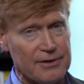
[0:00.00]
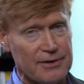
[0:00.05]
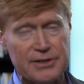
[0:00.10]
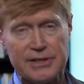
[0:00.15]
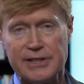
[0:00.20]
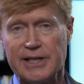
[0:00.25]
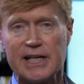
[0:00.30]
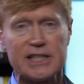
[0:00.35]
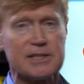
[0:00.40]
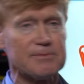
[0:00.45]

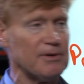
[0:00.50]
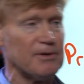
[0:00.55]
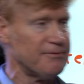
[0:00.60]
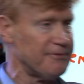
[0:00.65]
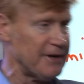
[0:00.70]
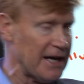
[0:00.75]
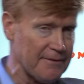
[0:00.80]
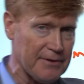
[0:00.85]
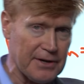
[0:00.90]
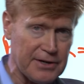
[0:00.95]
deductible,
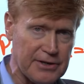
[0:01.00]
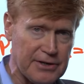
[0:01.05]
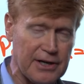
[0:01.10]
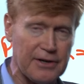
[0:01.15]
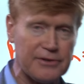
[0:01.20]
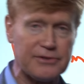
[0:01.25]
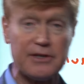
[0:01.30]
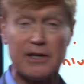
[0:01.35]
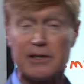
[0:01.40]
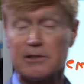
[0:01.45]
$500
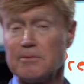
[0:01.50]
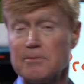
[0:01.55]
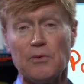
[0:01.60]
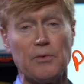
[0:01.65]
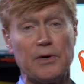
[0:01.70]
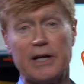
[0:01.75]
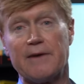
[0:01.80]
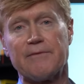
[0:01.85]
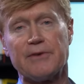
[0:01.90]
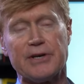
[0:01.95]
deductible,
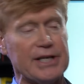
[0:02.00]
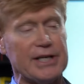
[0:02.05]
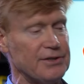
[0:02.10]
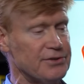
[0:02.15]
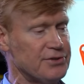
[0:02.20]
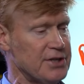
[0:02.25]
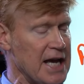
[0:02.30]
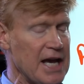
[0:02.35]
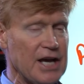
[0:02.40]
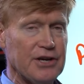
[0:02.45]
whatever it
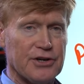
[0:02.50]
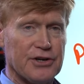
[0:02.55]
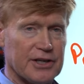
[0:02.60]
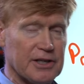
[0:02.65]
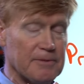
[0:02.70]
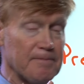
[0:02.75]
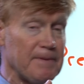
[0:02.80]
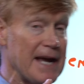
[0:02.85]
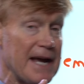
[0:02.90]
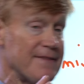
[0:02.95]
is. You're
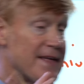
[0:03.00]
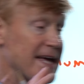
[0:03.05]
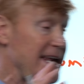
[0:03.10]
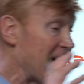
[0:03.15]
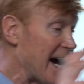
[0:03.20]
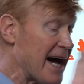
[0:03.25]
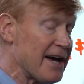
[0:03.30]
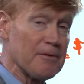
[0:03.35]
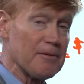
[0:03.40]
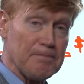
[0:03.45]
going to pay that
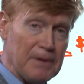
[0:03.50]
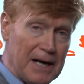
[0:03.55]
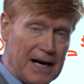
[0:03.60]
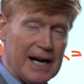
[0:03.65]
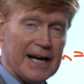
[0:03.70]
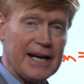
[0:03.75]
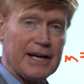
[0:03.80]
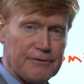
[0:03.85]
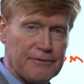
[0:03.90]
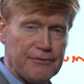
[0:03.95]
out of
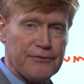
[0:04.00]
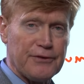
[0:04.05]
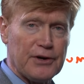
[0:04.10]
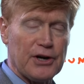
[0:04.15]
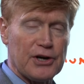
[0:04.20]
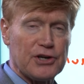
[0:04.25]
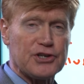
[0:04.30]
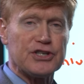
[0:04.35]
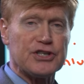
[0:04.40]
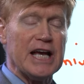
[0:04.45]
pocket
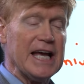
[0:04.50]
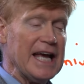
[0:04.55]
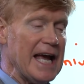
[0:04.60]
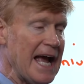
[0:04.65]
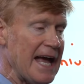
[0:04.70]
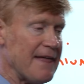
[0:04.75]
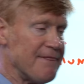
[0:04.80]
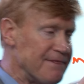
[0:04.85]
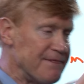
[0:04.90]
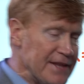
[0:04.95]
first, and